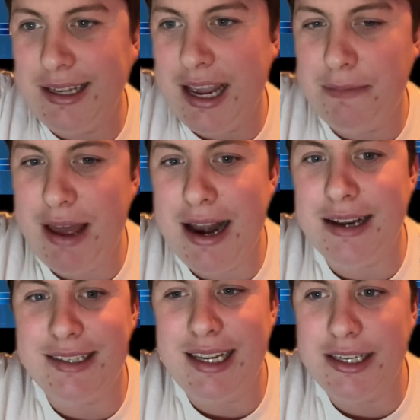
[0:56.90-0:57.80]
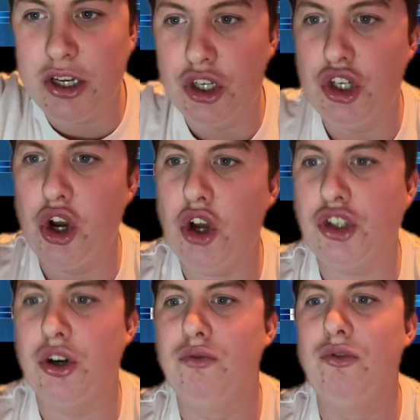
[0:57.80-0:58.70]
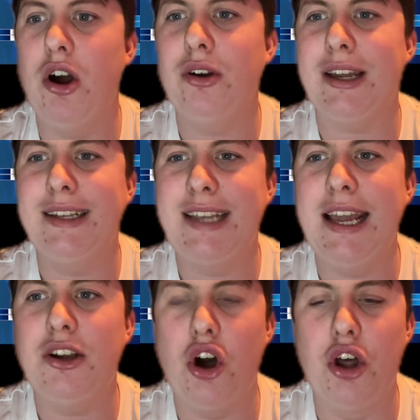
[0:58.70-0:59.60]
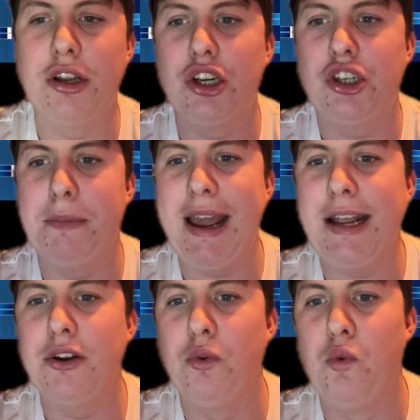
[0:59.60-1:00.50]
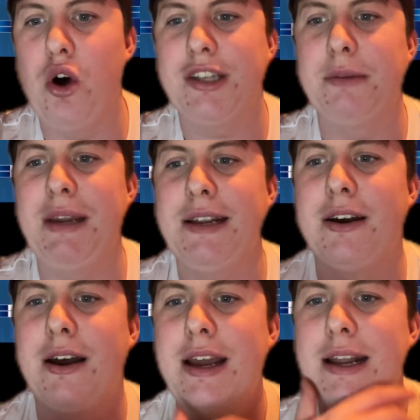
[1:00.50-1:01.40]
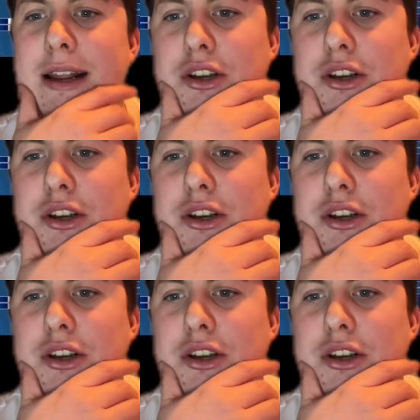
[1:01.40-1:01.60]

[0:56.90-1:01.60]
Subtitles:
game then sees Josh Rock take on Jermaine Wattimena. Now,